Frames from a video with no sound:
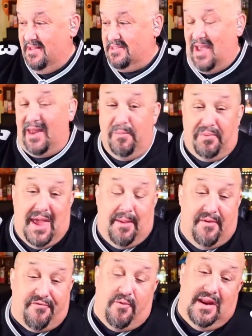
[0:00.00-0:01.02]
So I don't
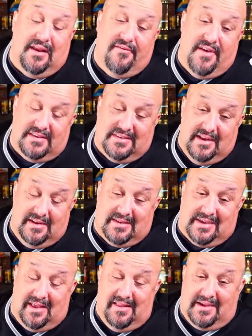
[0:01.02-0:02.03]
blame him for wanting to invest in a
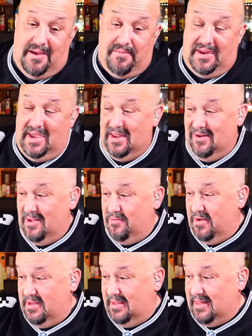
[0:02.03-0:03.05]
tequila company. You
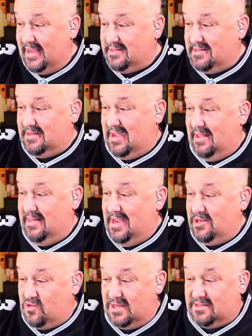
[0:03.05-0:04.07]
know, he likes tequila.
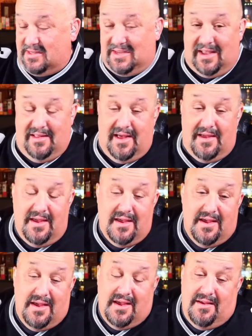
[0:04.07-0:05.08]
He drinks tequila.
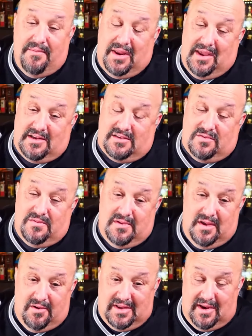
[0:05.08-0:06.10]
But he just,
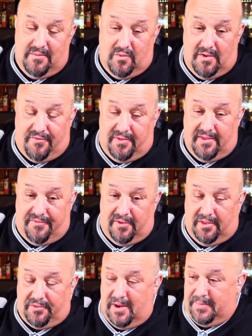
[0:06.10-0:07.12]
you know, did it more for the
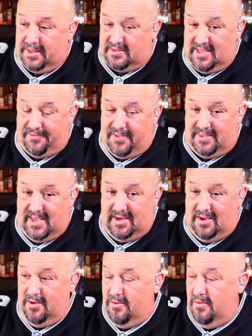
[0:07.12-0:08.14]
philanthropic stuff that they
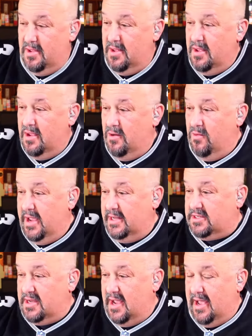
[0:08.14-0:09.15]
do,
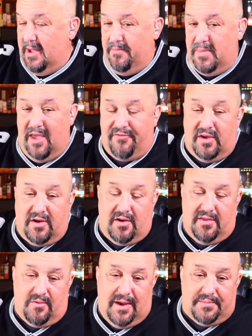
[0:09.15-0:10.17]
which if you go
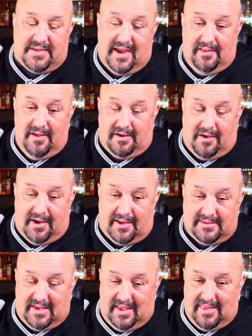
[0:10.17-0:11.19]
to their website and look, you
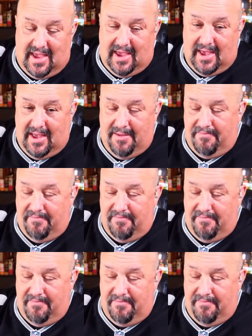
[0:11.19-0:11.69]
can see they,